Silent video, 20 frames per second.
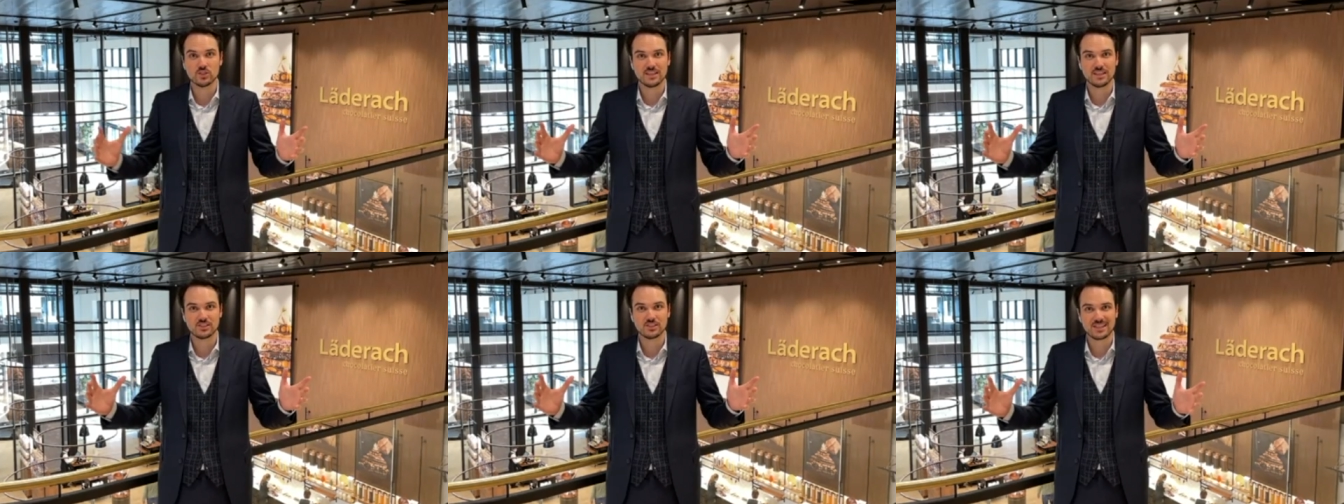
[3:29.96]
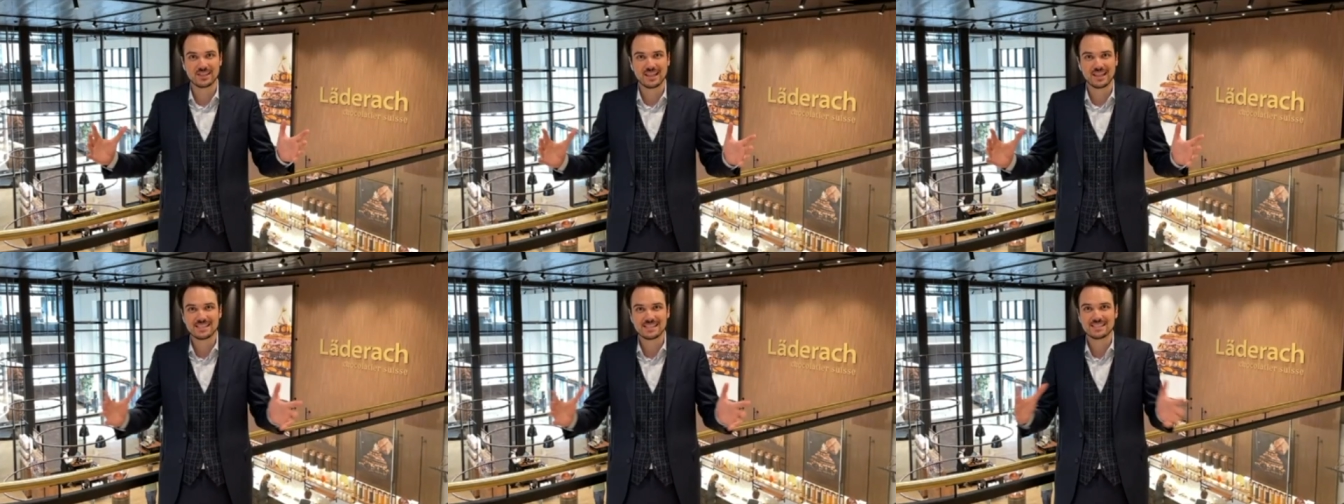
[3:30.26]
there's
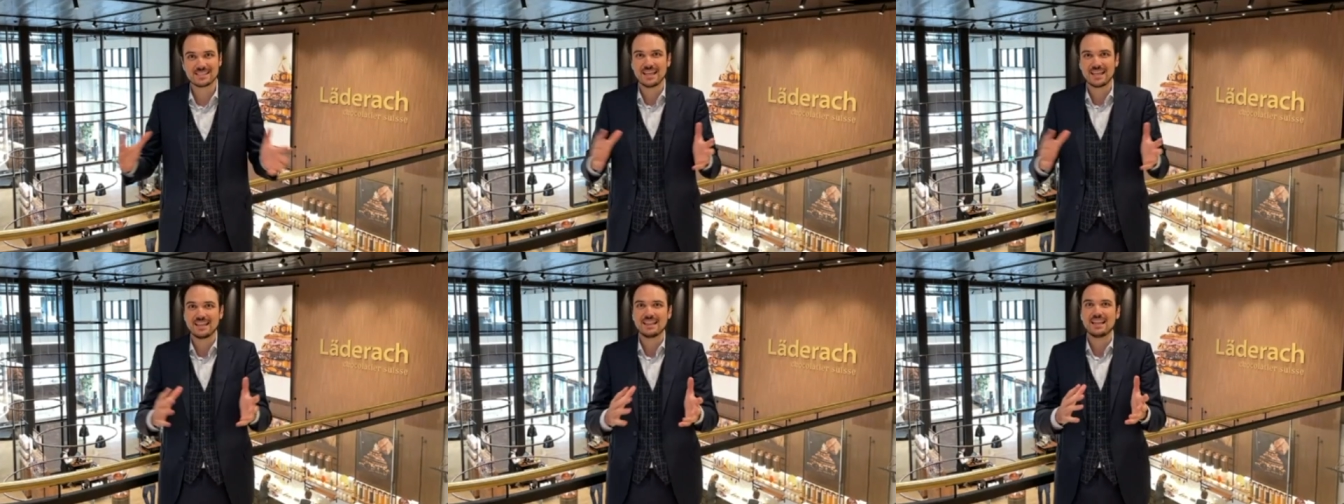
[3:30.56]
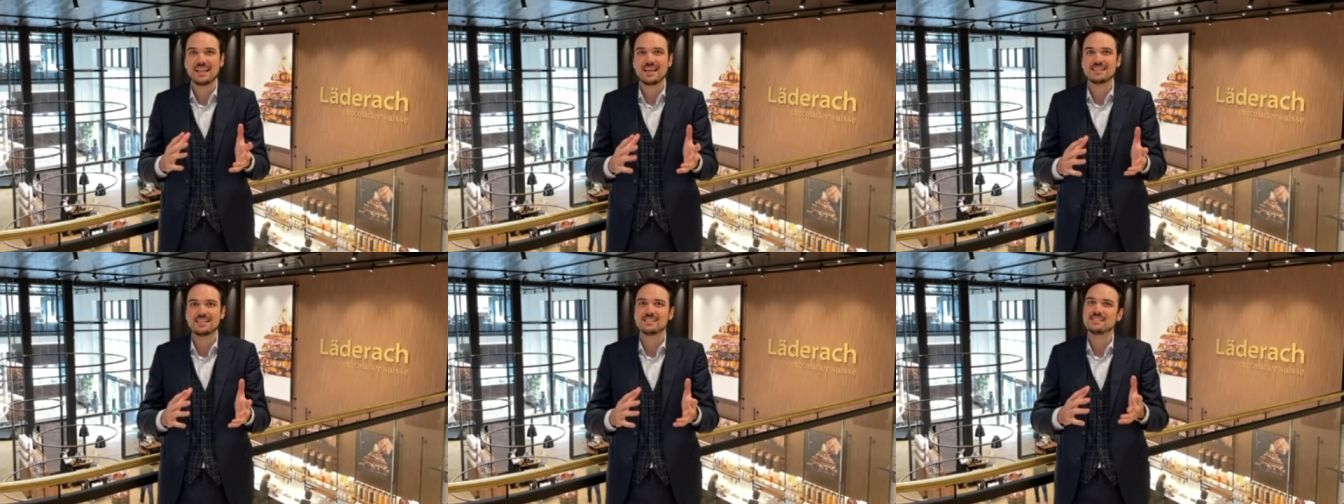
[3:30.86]
less and
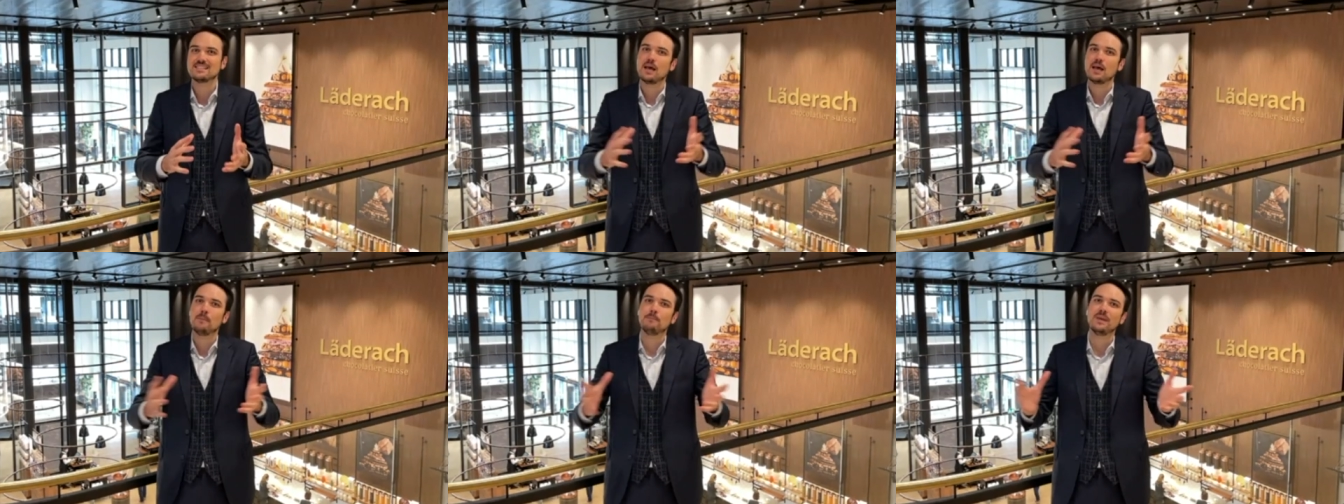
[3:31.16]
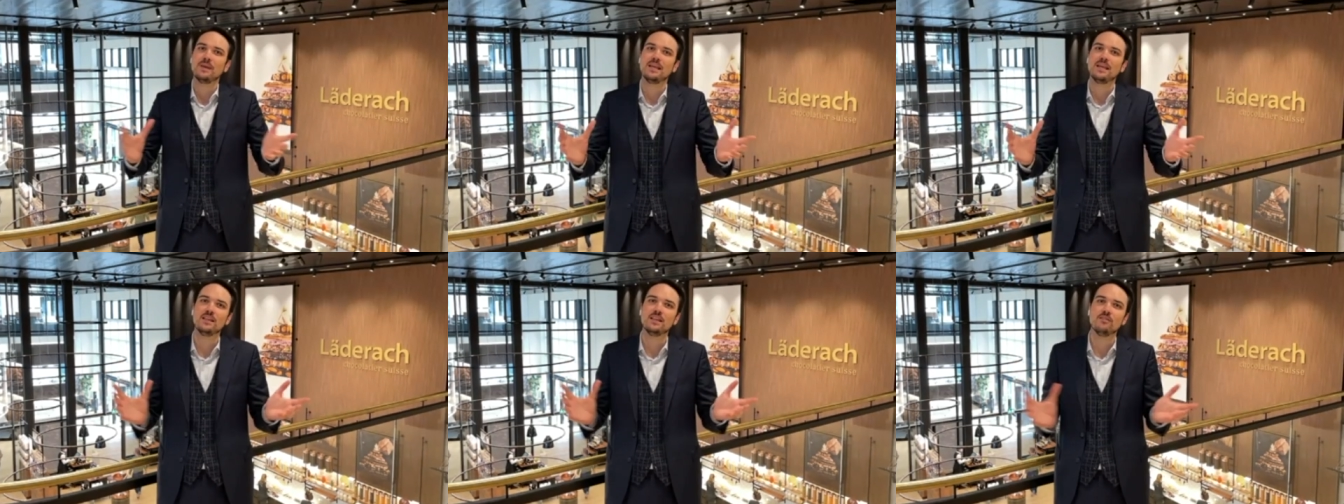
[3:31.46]
less um,
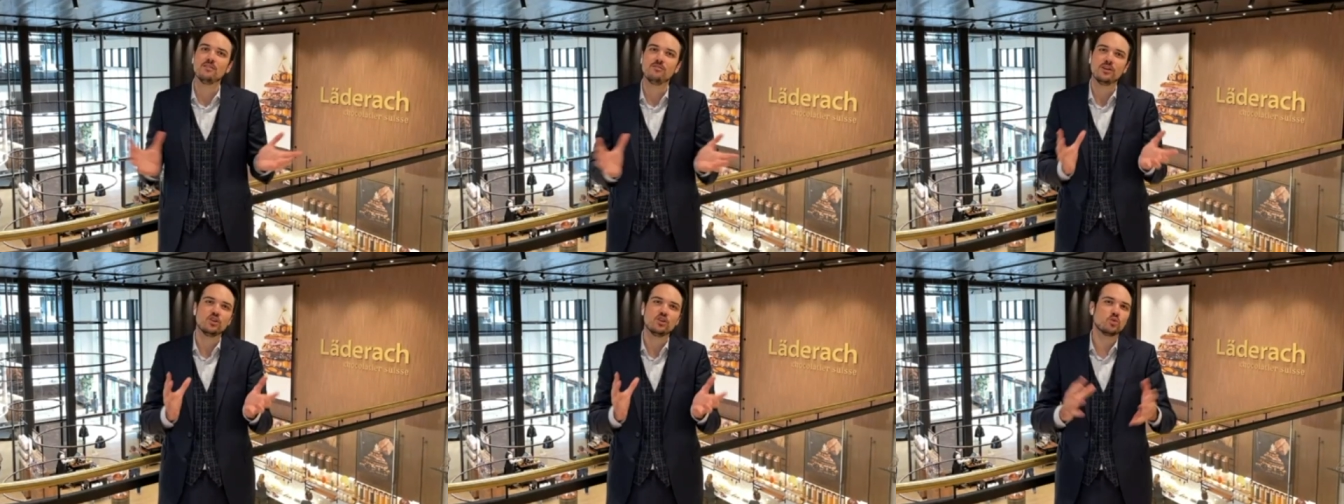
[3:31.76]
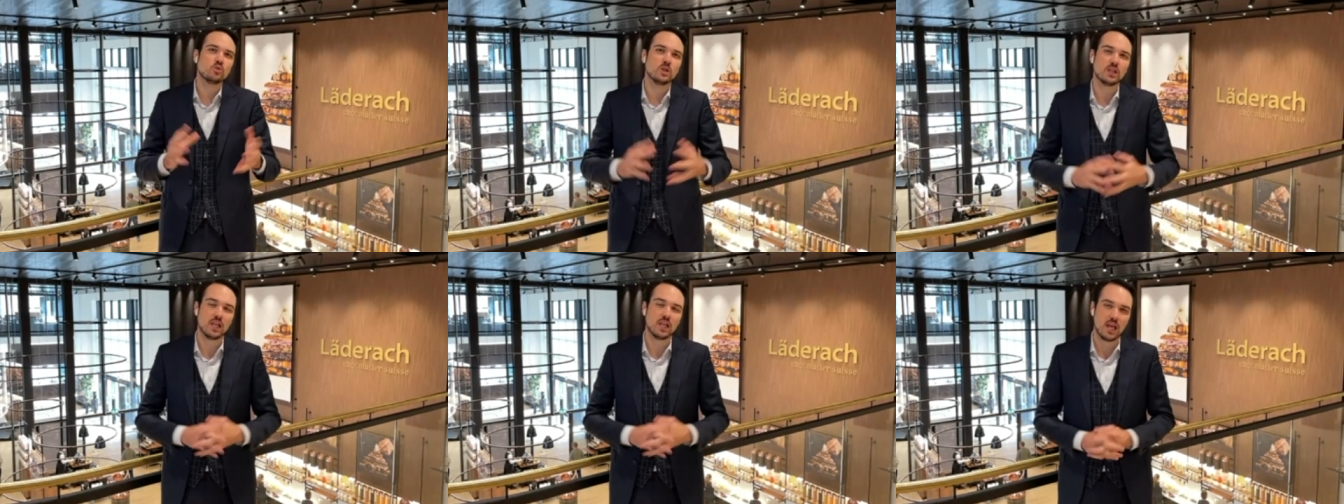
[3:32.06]

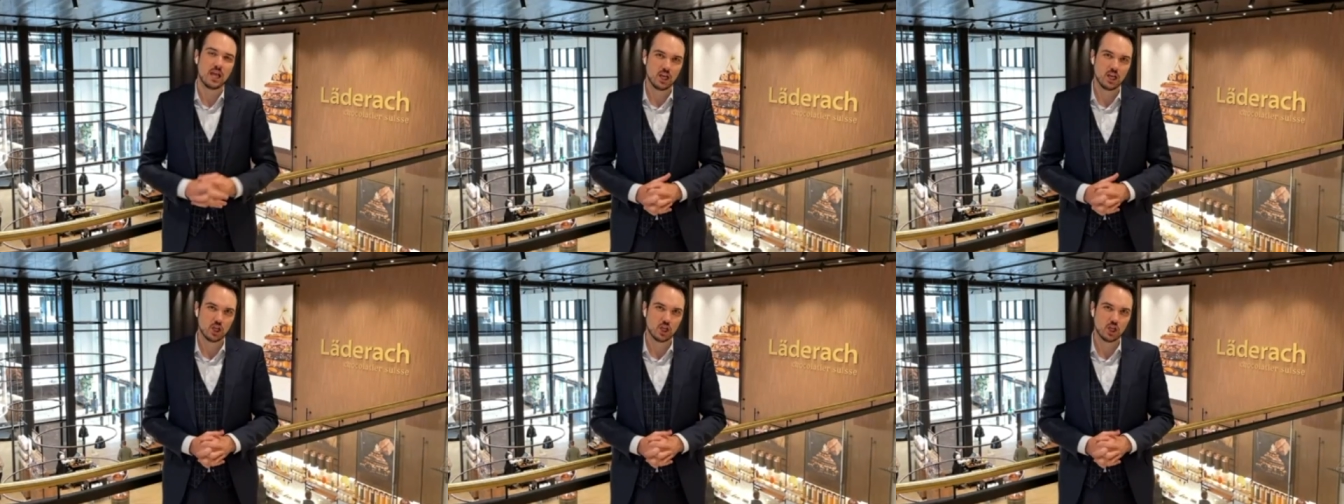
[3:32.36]
individual